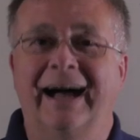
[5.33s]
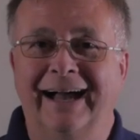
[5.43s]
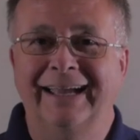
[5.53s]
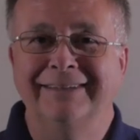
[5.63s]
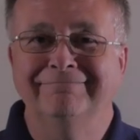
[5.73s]

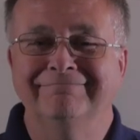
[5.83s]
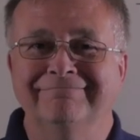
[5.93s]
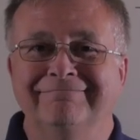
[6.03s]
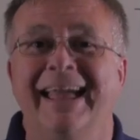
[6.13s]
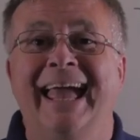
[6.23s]
Hi.
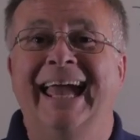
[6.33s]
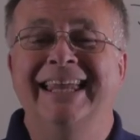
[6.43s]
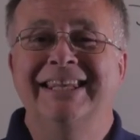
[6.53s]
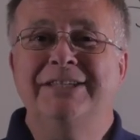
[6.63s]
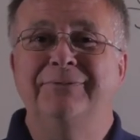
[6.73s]

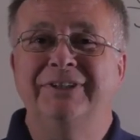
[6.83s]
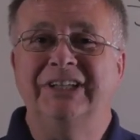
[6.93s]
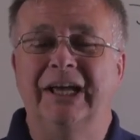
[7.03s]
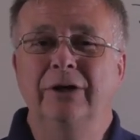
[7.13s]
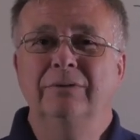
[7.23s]
In this
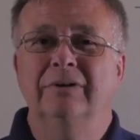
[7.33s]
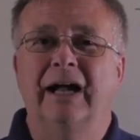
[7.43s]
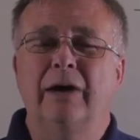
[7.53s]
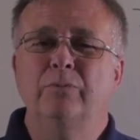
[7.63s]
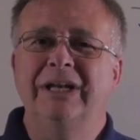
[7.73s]
video,
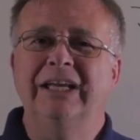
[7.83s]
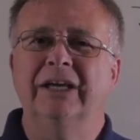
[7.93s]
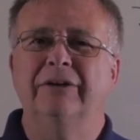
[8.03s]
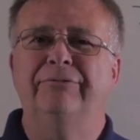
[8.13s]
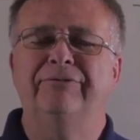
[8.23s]
I'm really
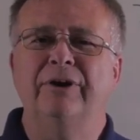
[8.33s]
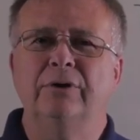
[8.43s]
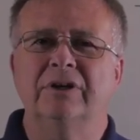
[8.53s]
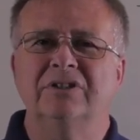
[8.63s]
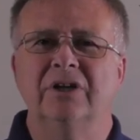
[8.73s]
going to
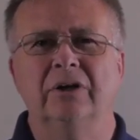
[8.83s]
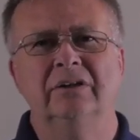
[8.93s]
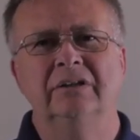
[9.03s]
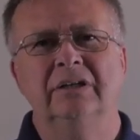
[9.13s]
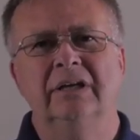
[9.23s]
focus
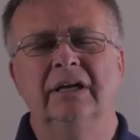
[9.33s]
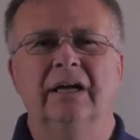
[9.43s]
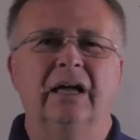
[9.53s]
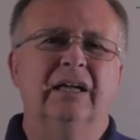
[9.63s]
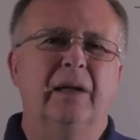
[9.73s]
on
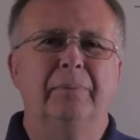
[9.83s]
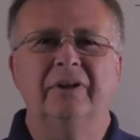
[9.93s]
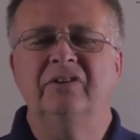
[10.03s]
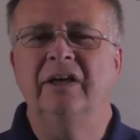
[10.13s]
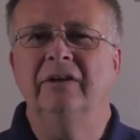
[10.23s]
a couple
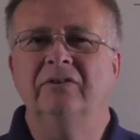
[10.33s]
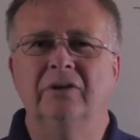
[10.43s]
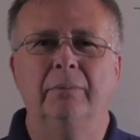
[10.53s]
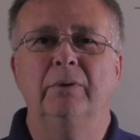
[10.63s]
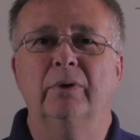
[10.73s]
of things
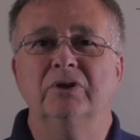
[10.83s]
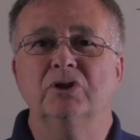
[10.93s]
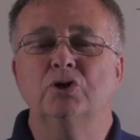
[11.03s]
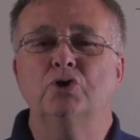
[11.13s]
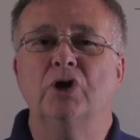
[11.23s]
that we want
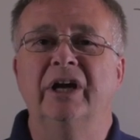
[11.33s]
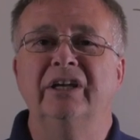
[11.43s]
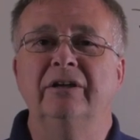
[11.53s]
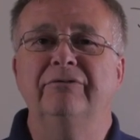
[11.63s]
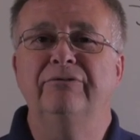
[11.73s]
to try
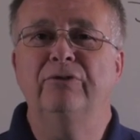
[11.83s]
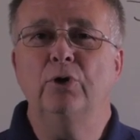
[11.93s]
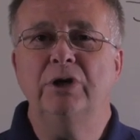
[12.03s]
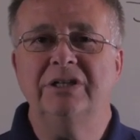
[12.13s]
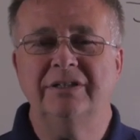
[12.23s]
and
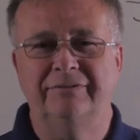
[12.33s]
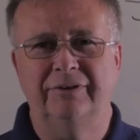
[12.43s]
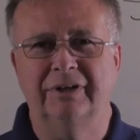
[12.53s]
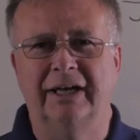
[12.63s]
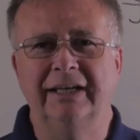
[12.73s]
avoid, if
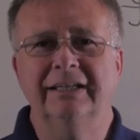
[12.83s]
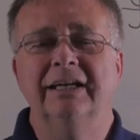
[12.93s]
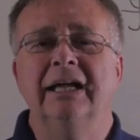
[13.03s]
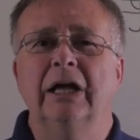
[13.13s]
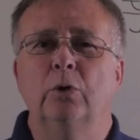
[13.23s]
you like,
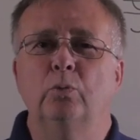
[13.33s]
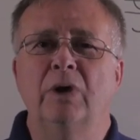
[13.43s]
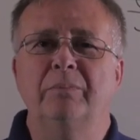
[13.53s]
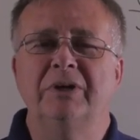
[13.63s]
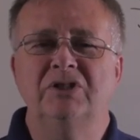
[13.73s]

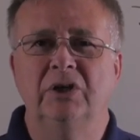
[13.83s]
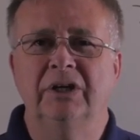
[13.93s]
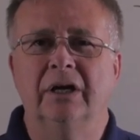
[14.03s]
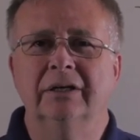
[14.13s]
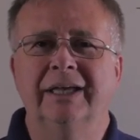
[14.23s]
when we're
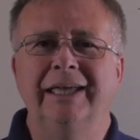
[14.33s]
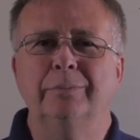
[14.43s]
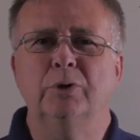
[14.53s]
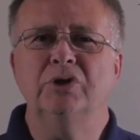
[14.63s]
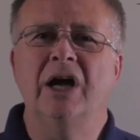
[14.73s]
doing our
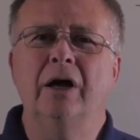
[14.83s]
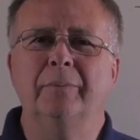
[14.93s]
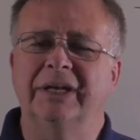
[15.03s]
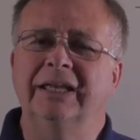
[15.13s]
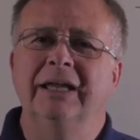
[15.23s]
keyboard
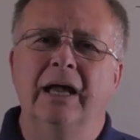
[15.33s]
harmony.